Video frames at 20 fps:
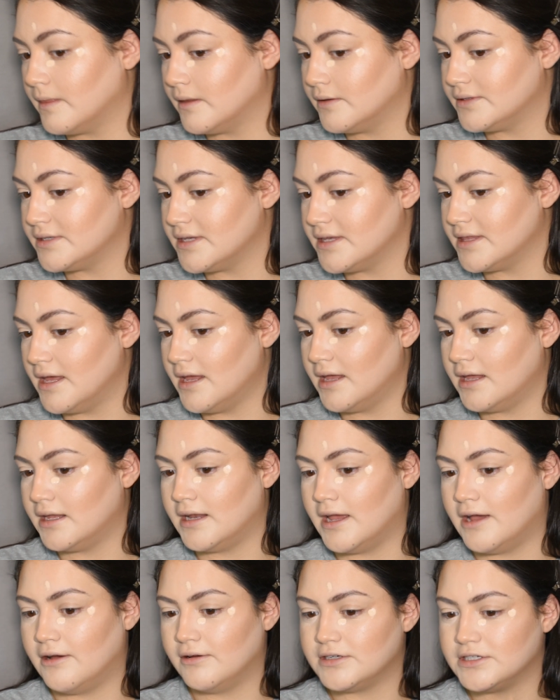You see that?
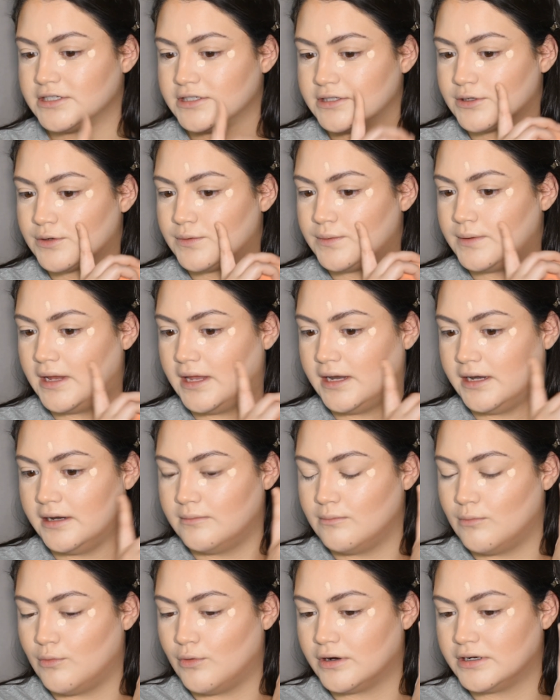And how it just
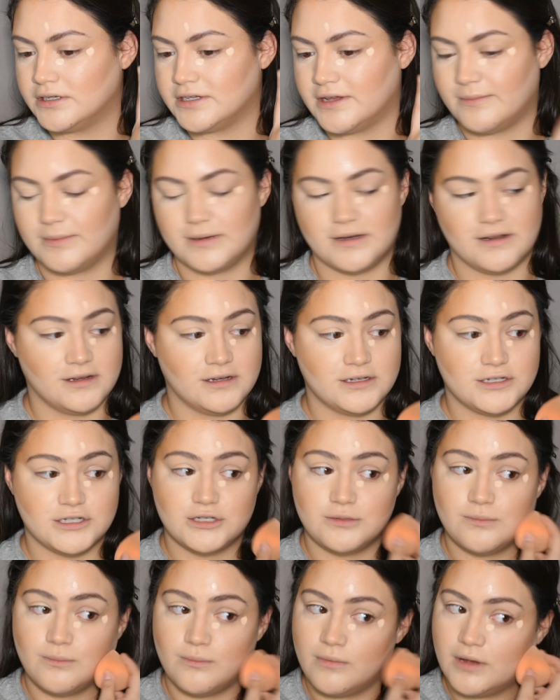created more
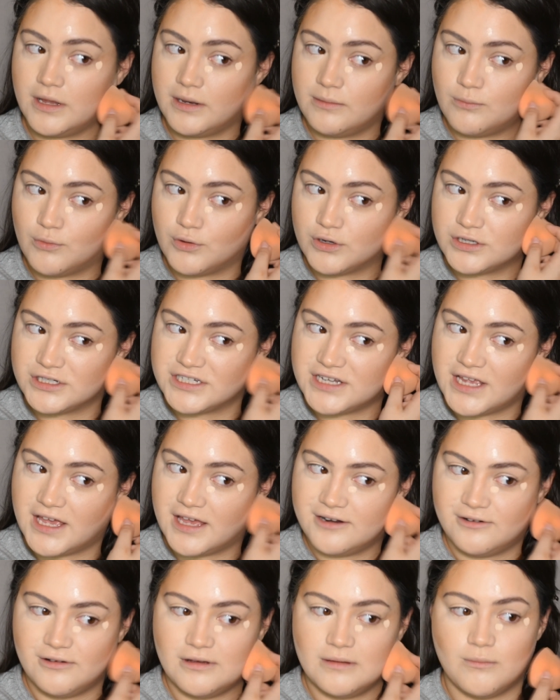definition, more
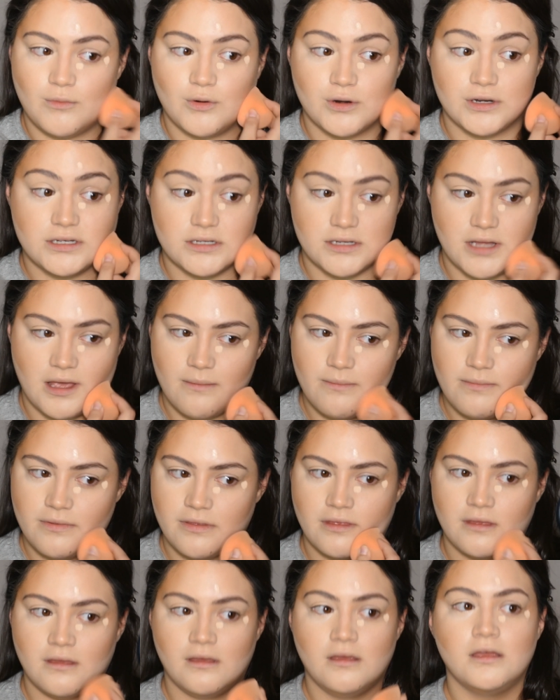shadow, and more
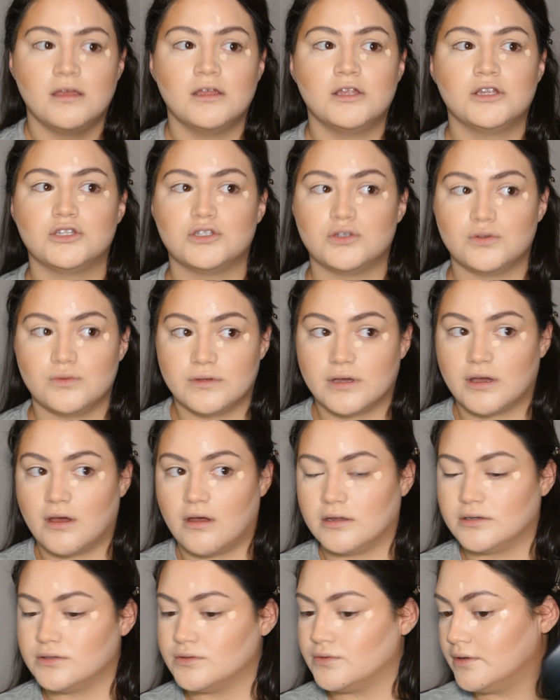depth to the
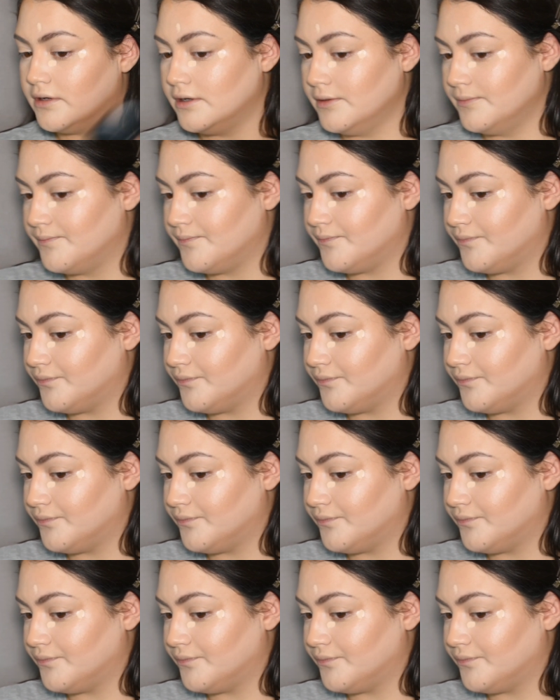contour.